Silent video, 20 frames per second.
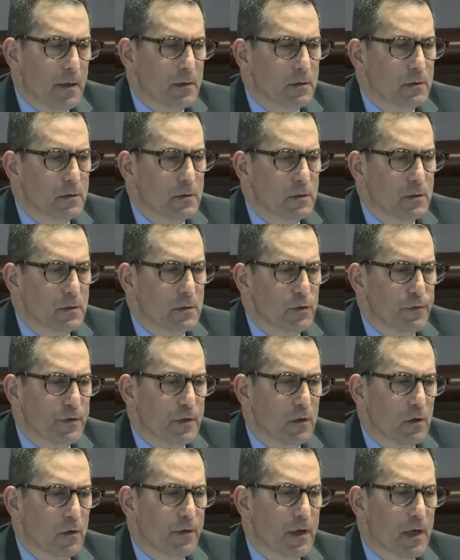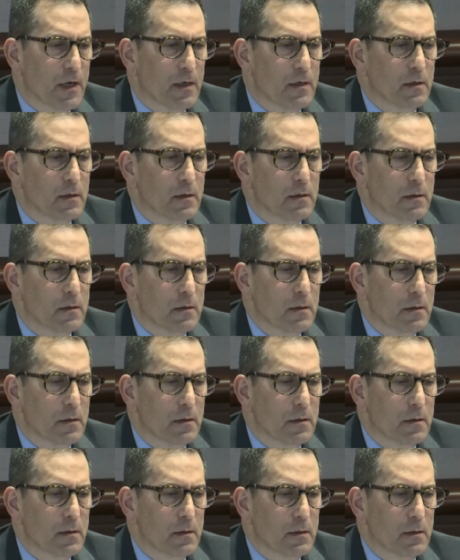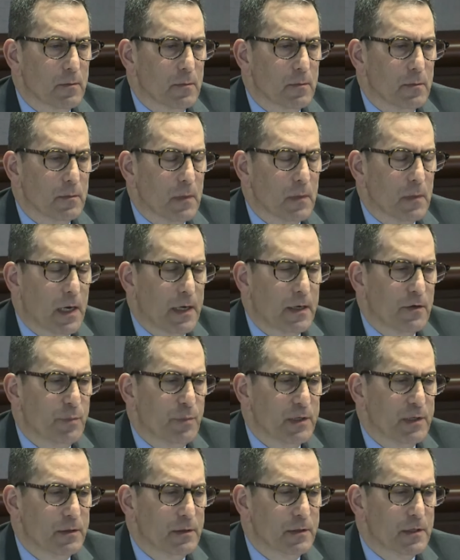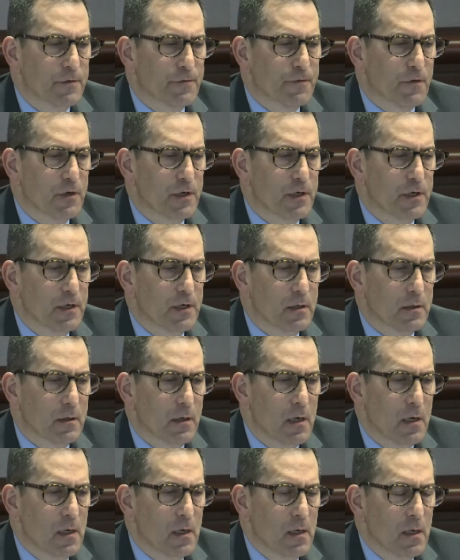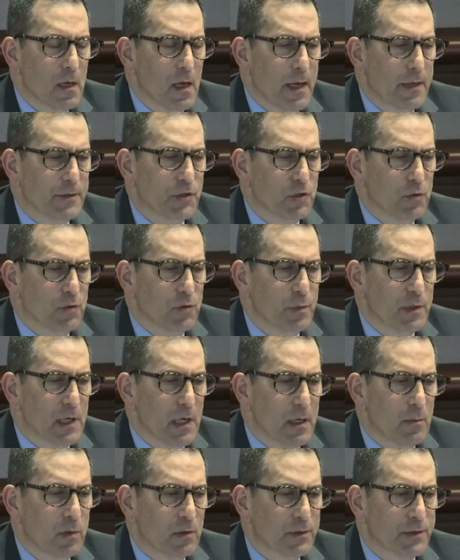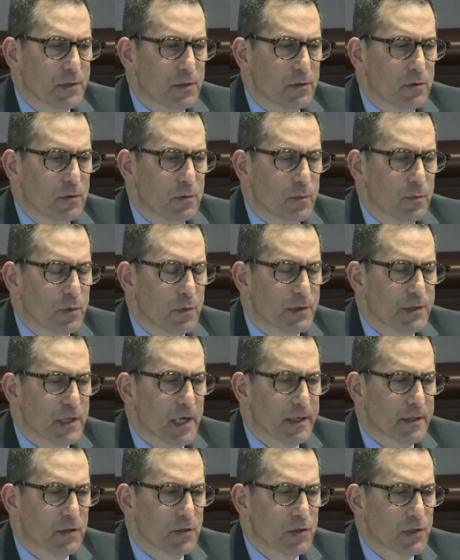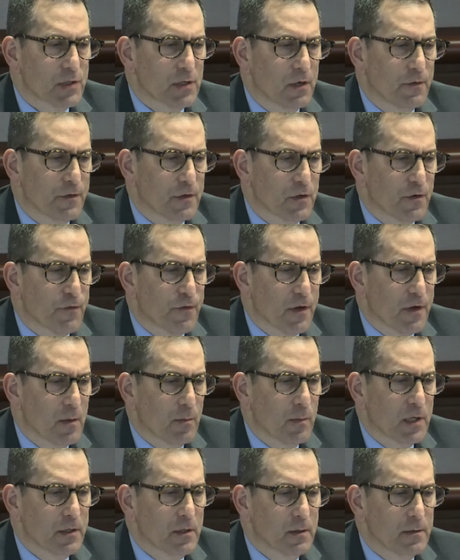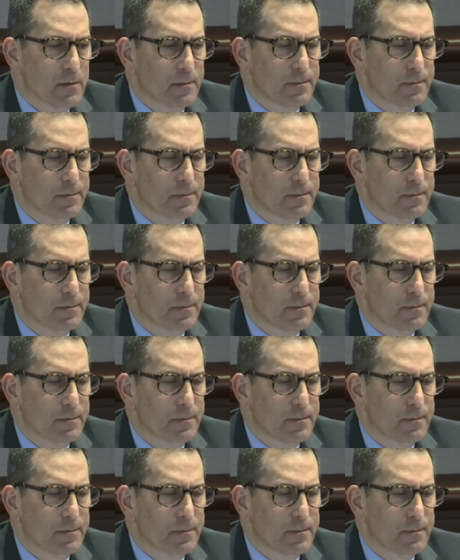and do you feel that it might have been different had you been able to protect yourself and your family?